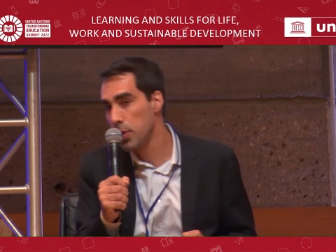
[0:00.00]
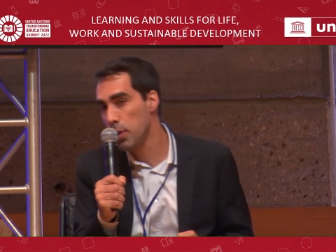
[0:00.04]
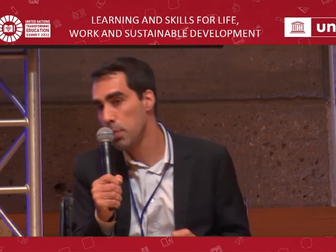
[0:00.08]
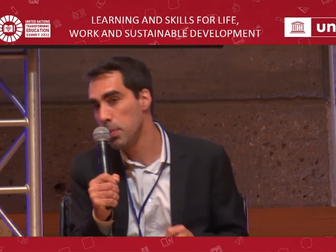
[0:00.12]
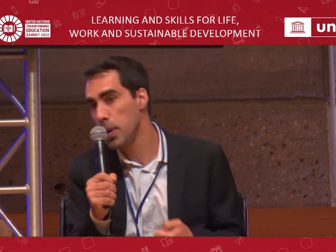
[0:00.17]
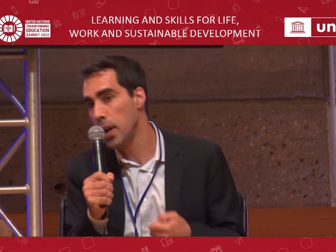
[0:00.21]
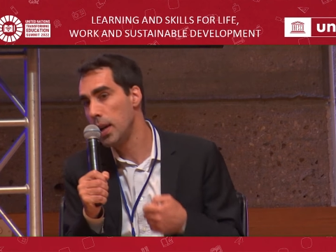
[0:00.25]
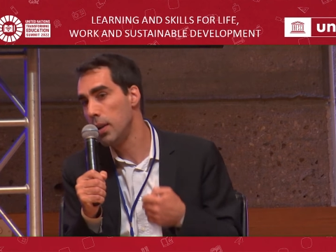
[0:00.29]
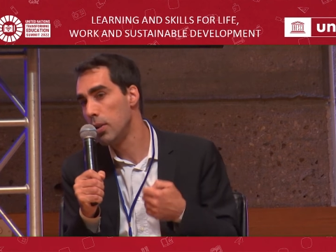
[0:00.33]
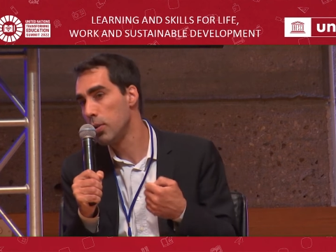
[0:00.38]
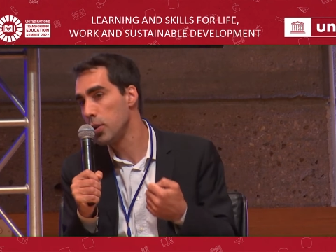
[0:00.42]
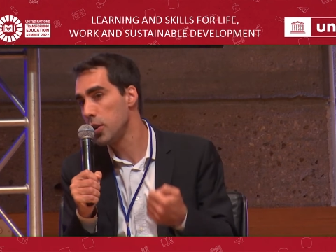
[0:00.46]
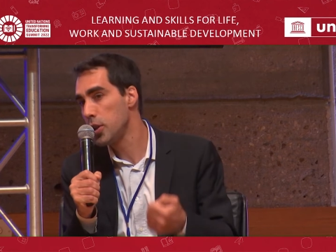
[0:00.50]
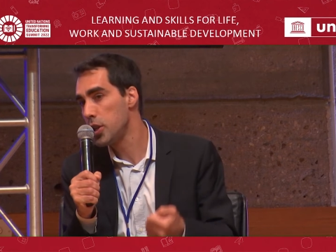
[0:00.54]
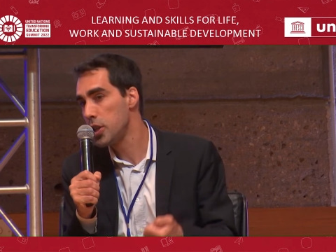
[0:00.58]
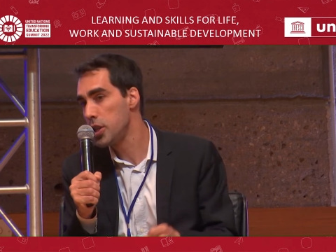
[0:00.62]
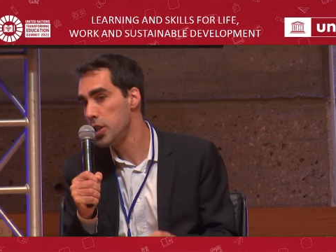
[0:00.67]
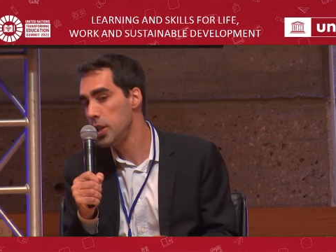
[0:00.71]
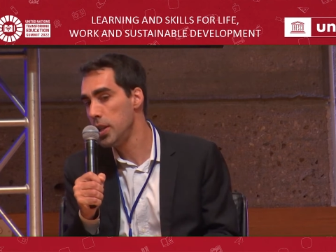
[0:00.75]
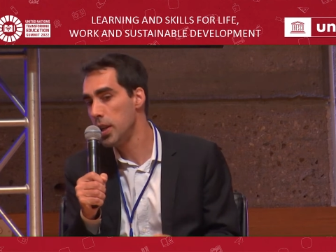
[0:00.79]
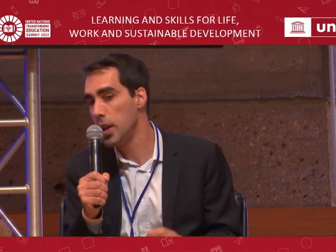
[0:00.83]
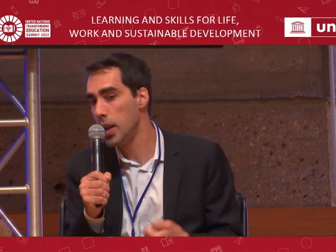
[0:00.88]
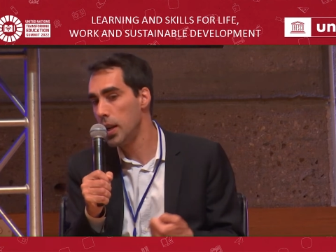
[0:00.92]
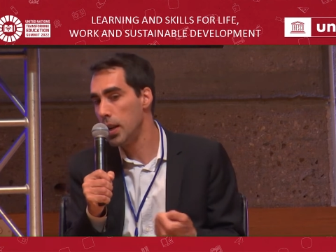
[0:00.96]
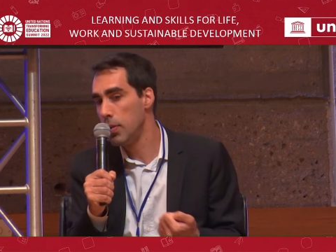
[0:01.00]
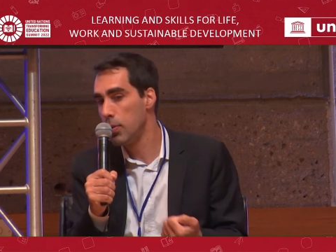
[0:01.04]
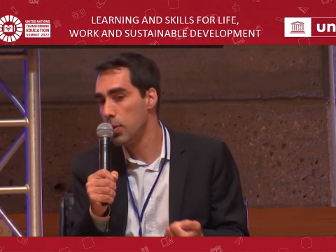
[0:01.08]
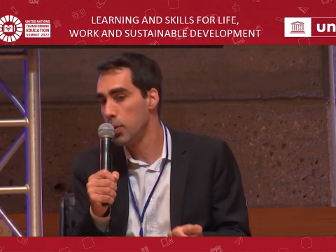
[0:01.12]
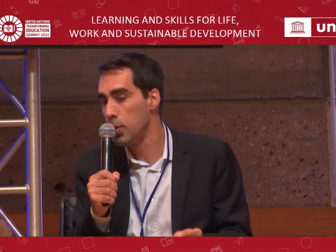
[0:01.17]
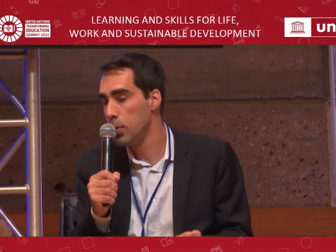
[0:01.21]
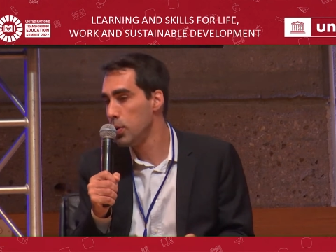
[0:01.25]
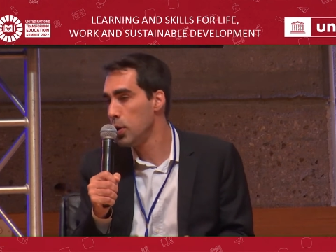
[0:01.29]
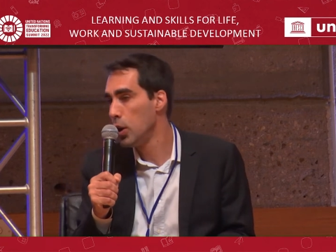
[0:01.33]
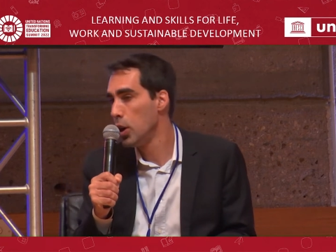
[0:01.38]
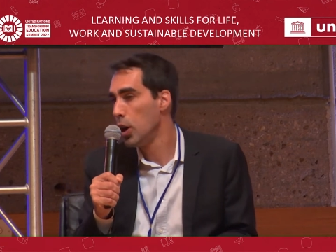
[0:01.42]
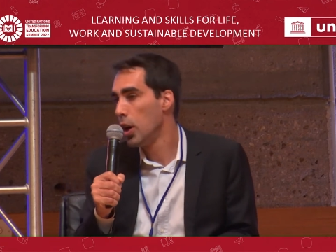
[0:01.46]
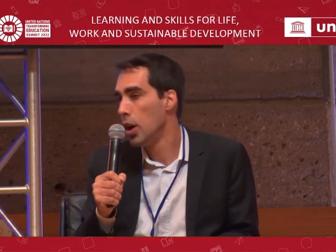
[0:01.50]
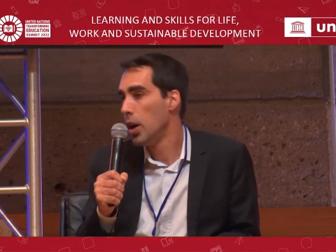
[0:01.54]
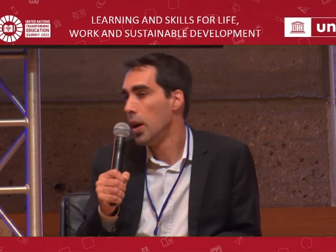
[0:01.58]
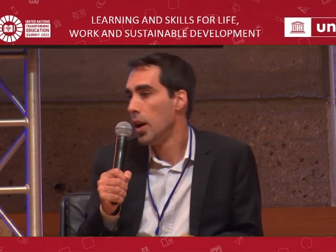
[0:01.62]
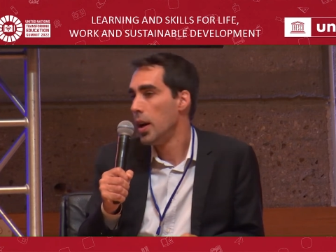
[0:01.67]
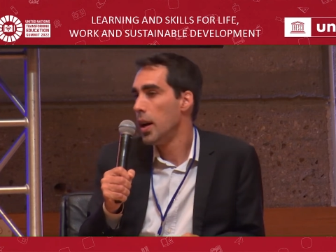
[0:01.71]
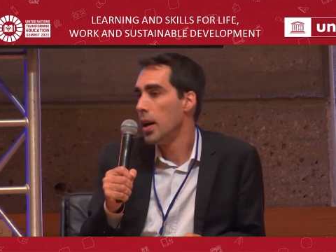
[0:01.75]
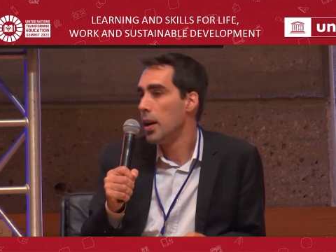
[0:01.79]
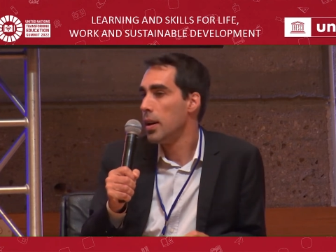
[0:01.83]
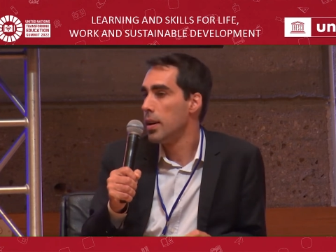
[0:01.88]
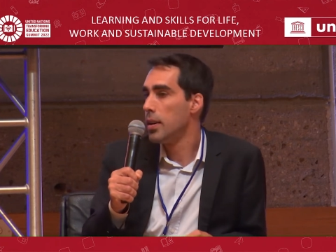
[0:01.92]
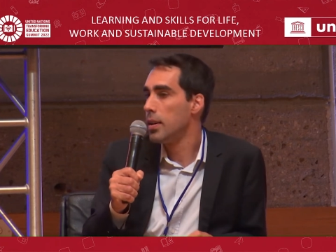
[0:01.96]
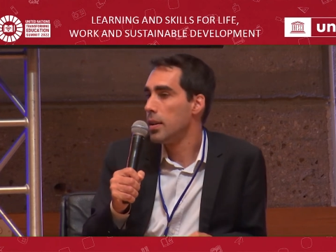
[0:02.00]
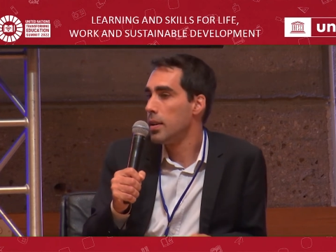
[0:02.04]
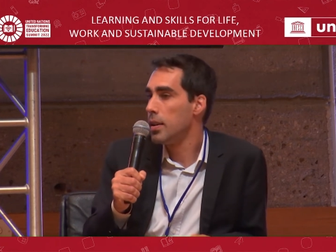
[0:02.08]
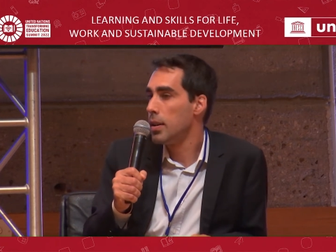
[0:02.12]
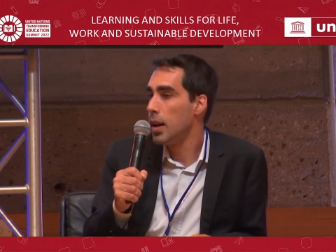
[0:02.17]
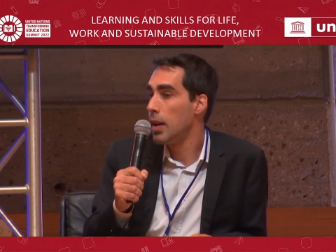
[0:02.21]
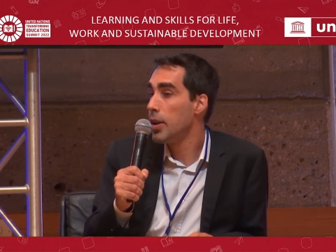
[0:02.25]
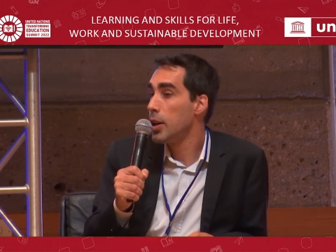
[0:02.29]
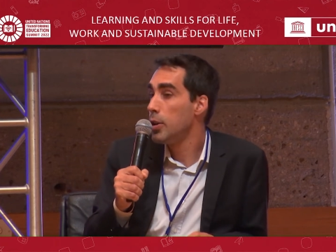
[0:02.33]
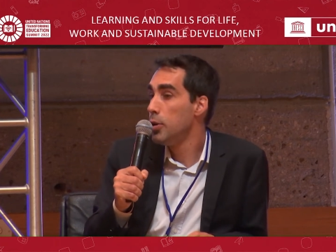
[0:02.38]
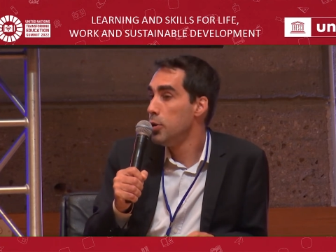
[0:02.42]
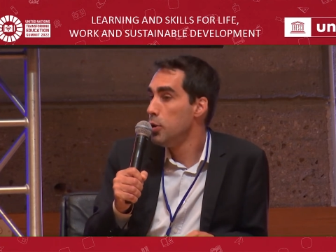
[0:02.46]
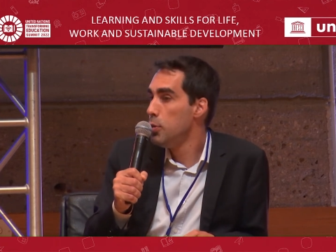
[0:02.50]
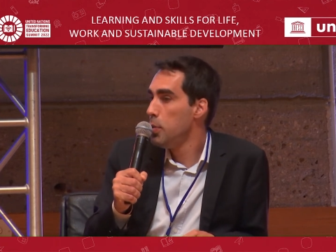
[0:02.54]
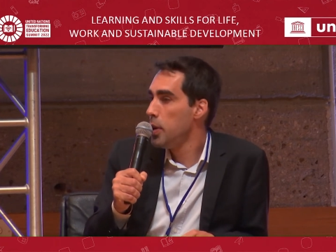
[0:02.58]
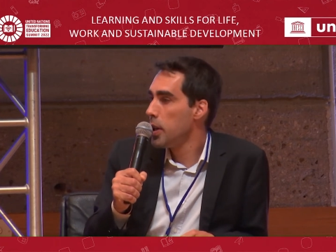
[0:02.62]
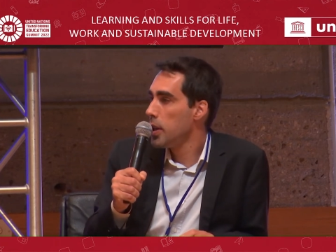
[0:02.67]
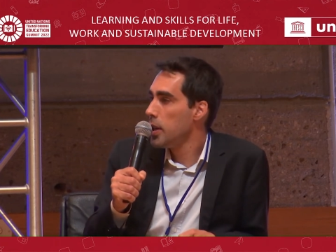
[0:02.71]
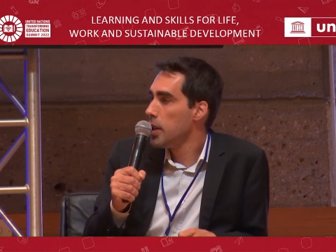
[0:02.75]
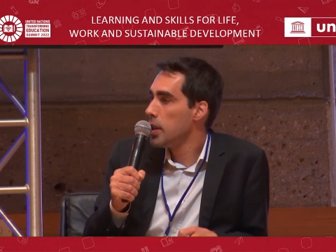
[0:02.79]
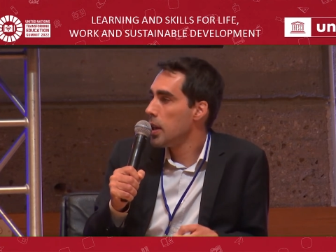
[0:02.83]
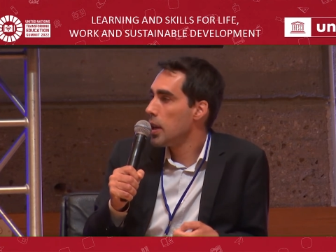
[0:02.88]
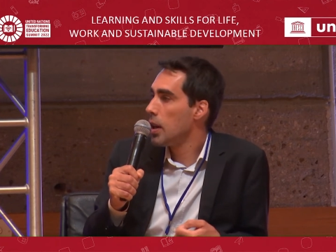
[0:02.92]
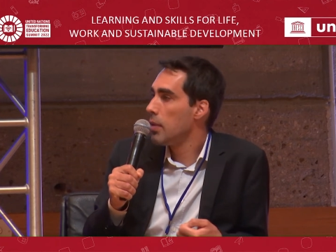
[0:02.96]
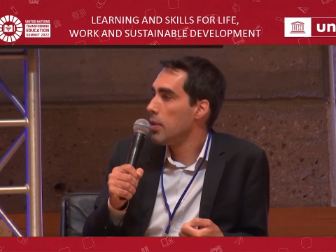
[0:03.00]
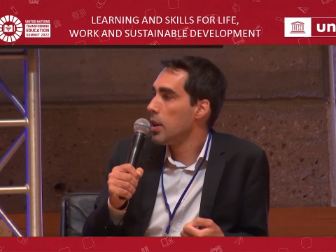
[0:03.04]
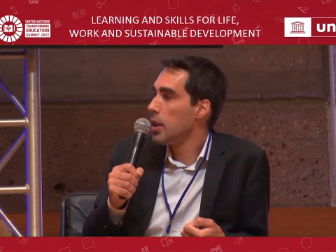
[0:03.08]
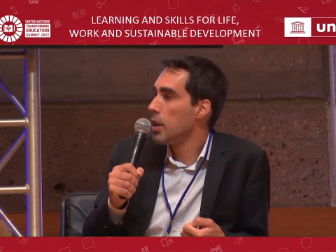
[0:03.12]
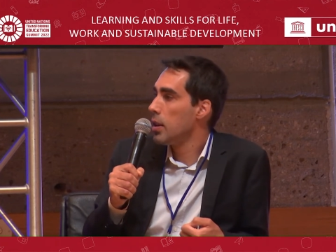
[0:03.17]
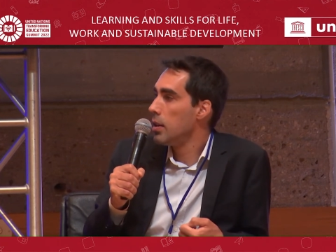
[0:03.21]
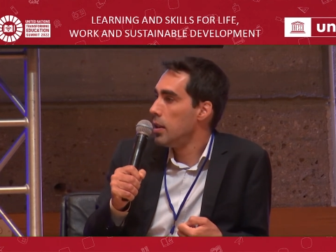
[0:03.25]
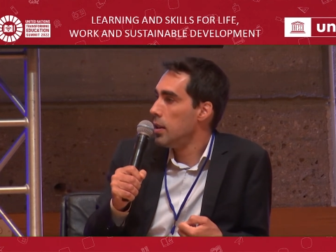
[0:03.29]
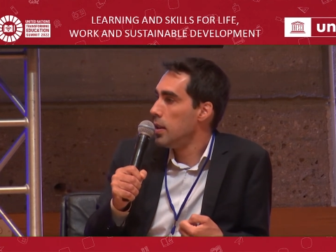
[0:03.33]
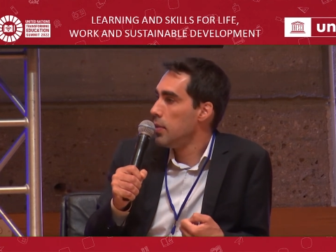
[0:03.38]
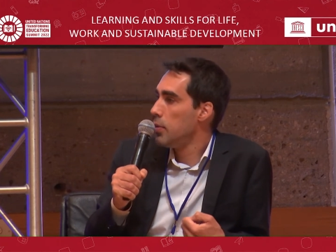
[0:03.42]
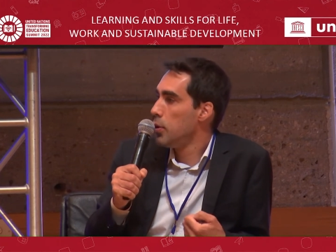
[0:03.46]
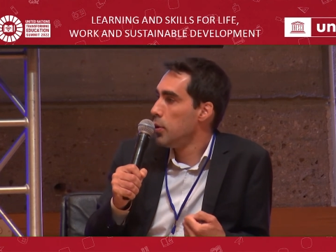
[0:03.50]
content all throughout every life stage. So